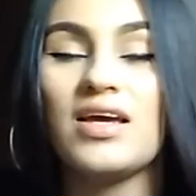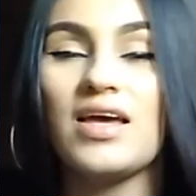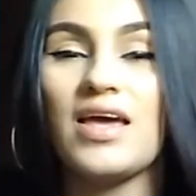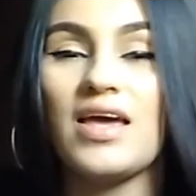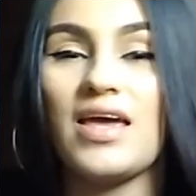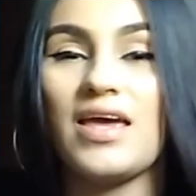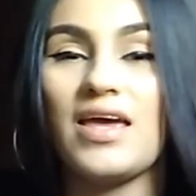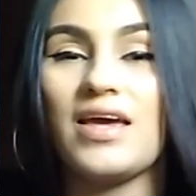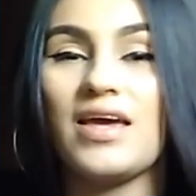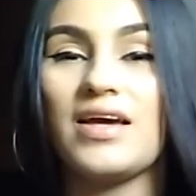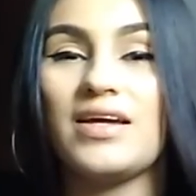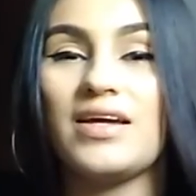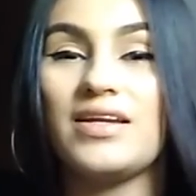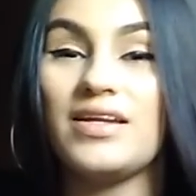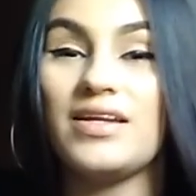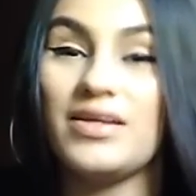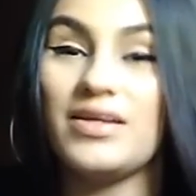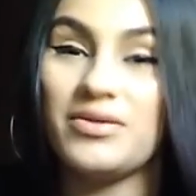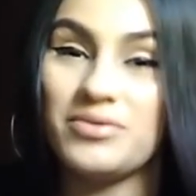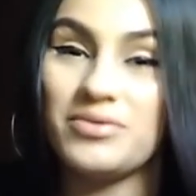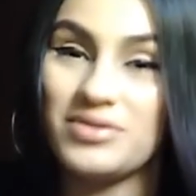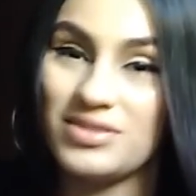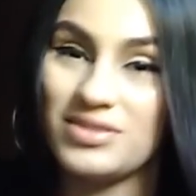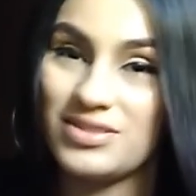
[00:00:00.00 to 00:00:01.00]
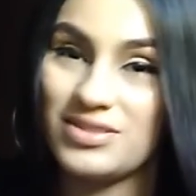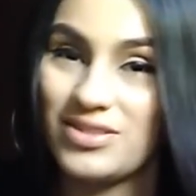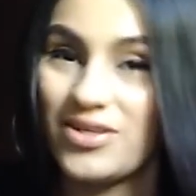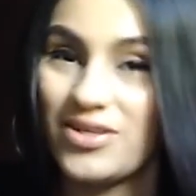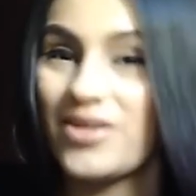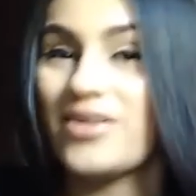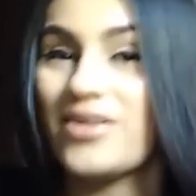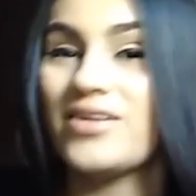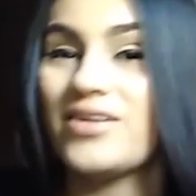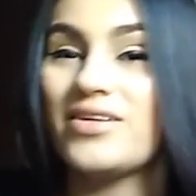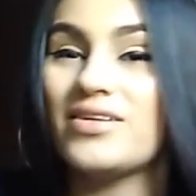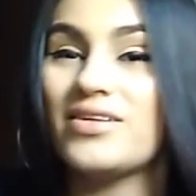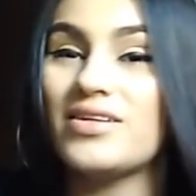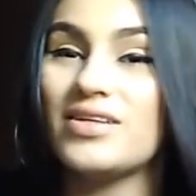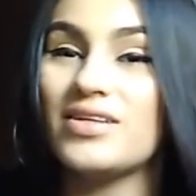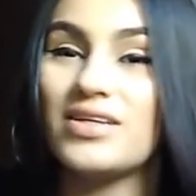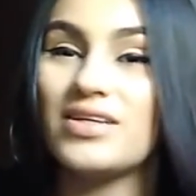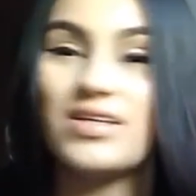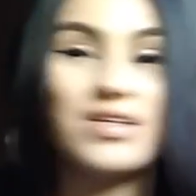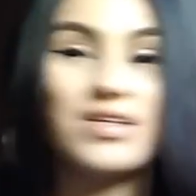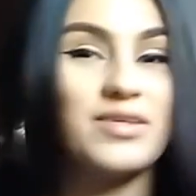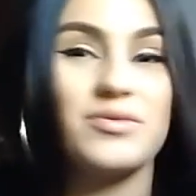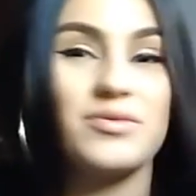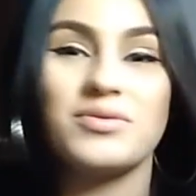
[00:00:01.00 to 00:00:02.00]
And it was her,
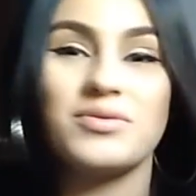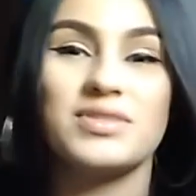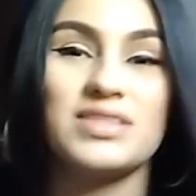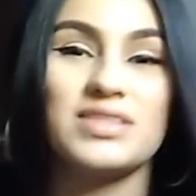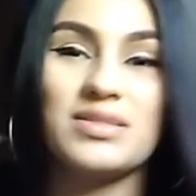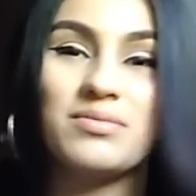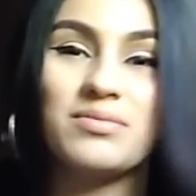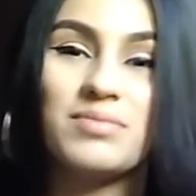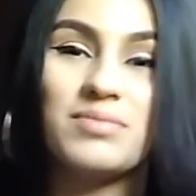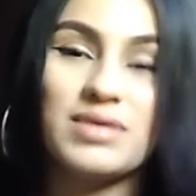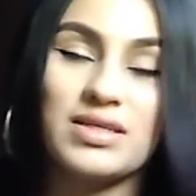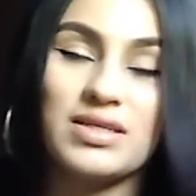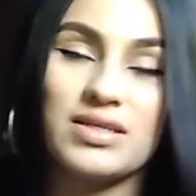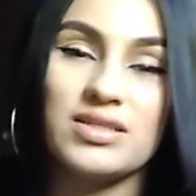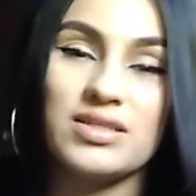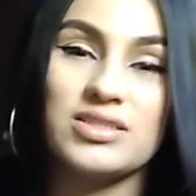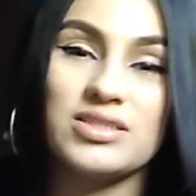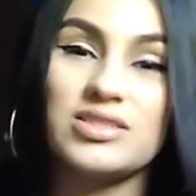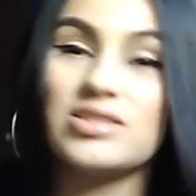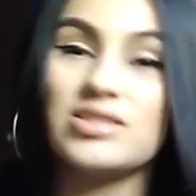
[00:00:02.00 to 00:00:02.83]
and it wasn't me.